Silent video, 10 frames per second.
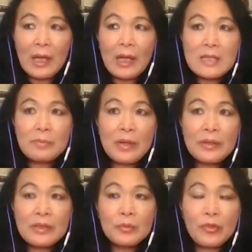His
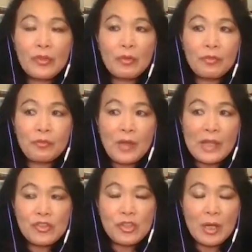mother was of
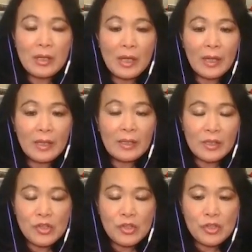French and
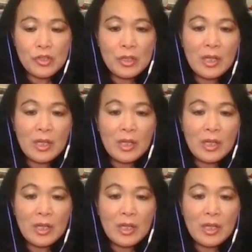English.